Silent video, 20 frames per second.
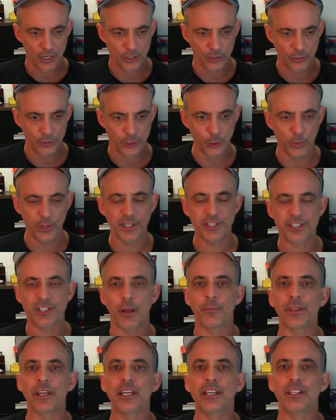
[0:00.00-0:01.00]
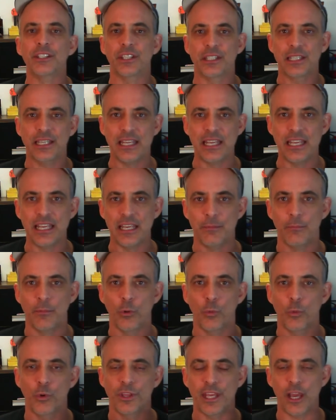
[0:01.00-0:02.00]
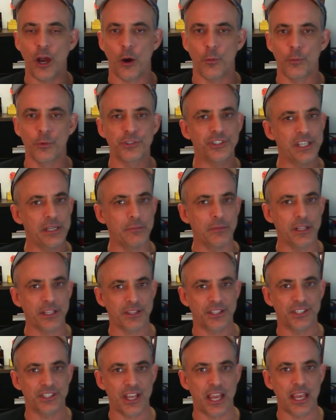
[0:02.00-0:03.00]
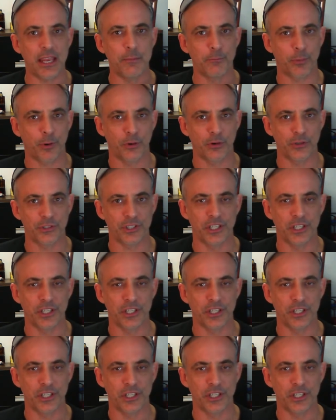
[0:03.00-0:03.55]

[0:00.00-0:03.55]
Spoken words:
doing something as a team where they almost seem like the same person.